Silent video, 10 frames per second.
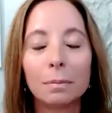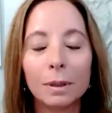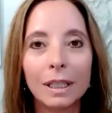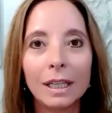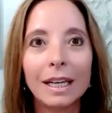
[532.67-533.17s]

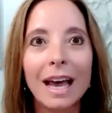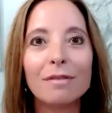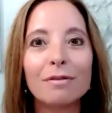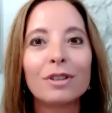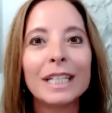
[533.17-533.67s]
blink.
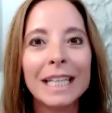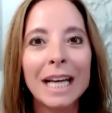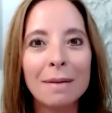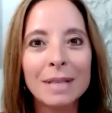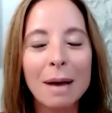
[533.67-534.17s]
Every
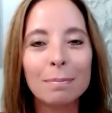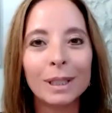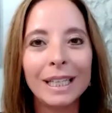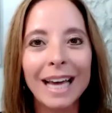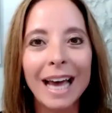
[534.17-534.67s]
time that
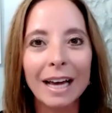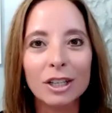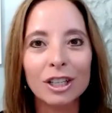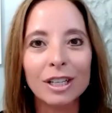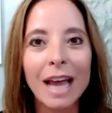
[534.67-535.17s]
blink
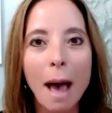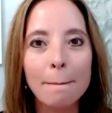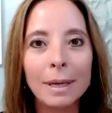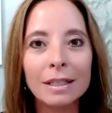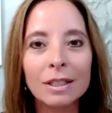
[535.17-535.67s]
action
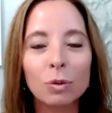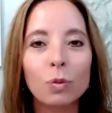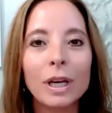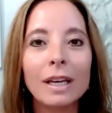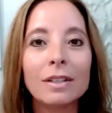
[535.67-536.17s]
happens,
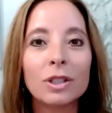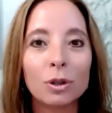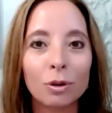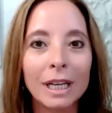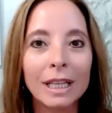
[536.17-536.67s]
we
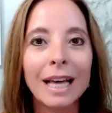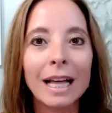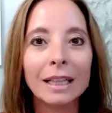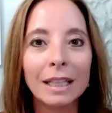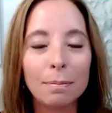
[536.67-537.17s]
secrete
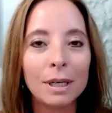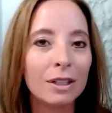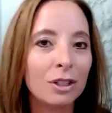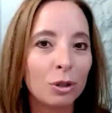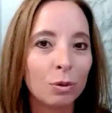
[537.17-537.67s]
that lipid
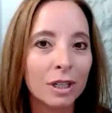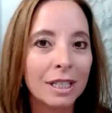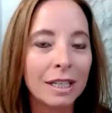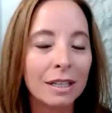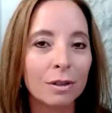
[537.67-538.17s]
into our
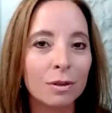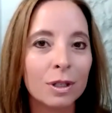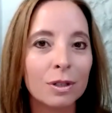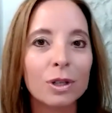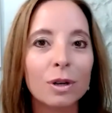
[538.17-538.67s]

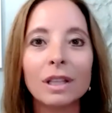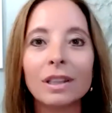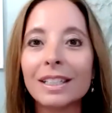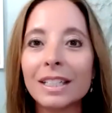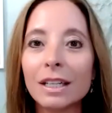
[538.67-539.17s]
tears so that
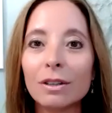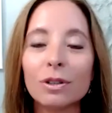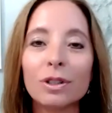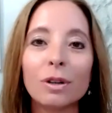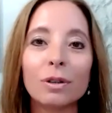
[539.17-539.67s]
the
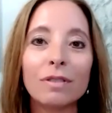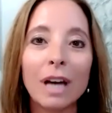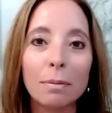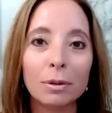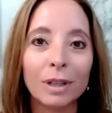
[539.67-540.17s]
tears don't
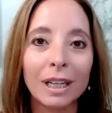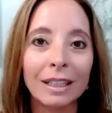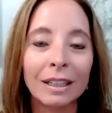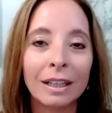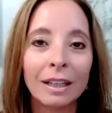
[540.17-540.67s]

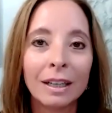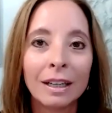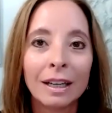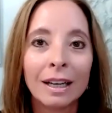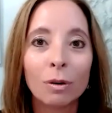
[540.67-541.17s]
evaporate.
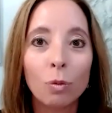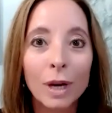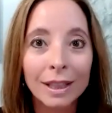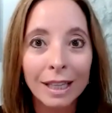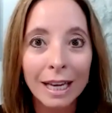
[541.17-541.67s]

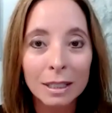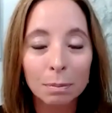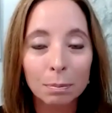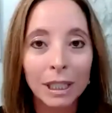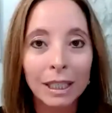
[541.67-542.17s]
With less
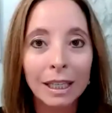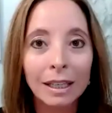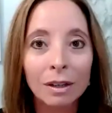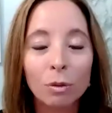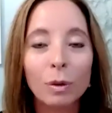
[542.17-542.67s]

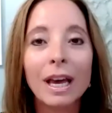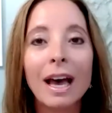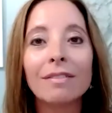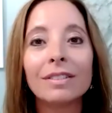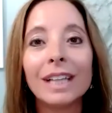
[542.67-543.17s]
blinking, we
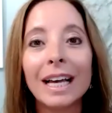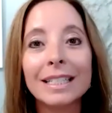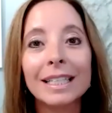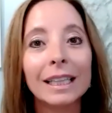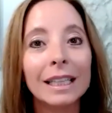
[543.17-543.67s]
have
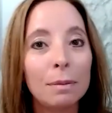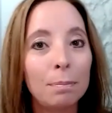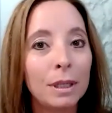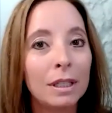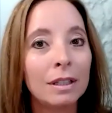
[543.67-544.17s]
less
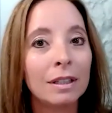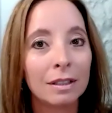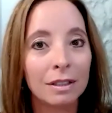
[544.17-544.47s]
lipid